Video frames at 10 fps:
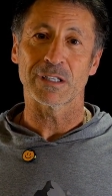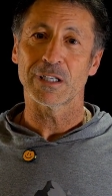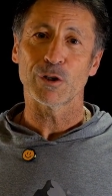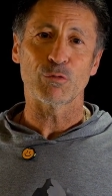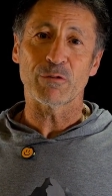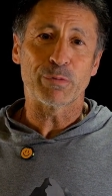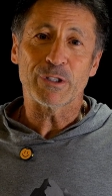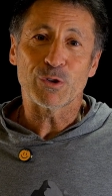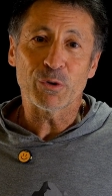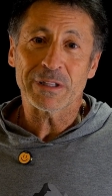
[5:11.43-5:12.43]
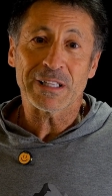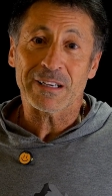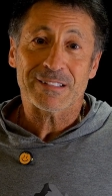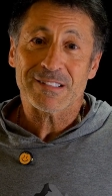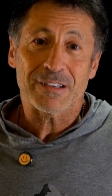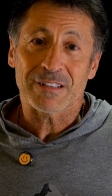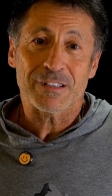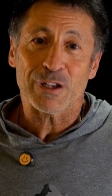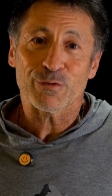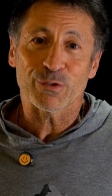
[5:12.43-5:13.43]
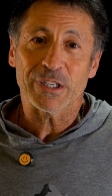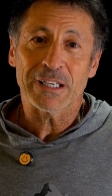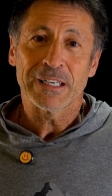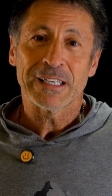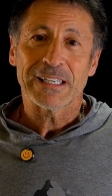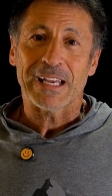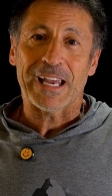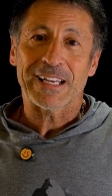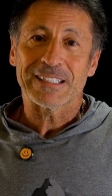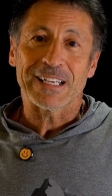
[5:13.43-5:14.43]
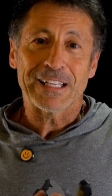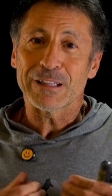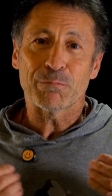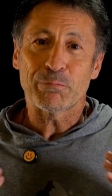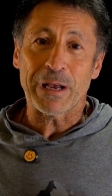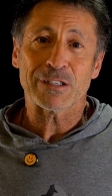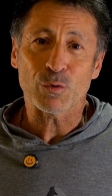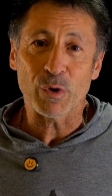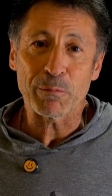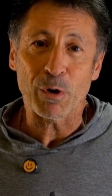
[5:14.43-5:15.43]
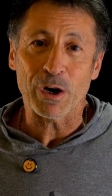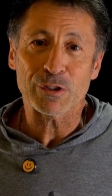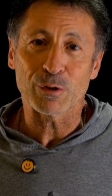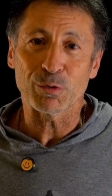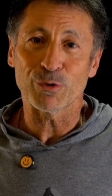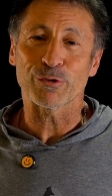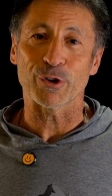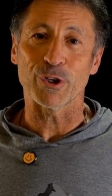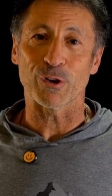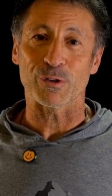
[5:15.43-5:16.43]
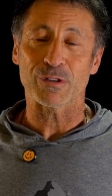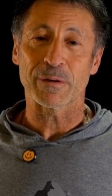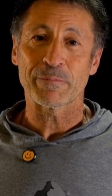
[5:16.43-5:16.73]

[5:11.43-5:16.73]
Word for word: We've been doing it successfully and in the best way possible for years.